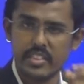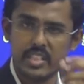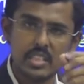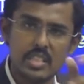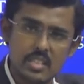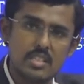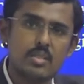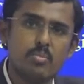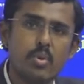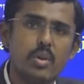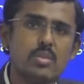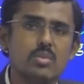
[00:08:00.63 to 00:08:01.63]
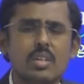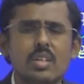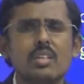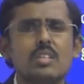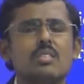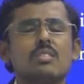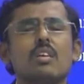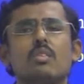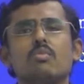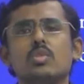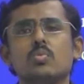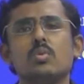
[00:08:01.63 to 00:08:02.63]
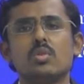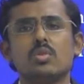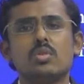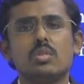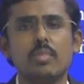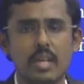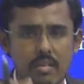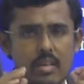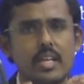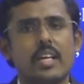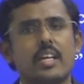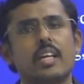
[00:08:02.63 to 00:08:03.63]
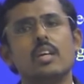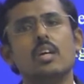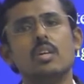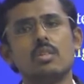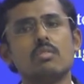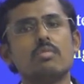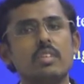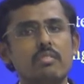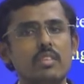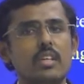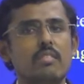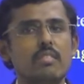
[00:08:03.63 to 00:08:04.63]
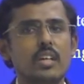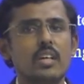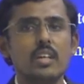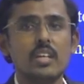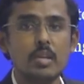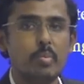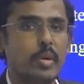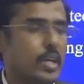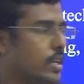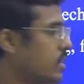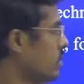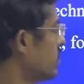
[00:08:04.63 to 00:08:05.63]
it is less than 0.08, it is not visible to see by our naked eye. So we are independent.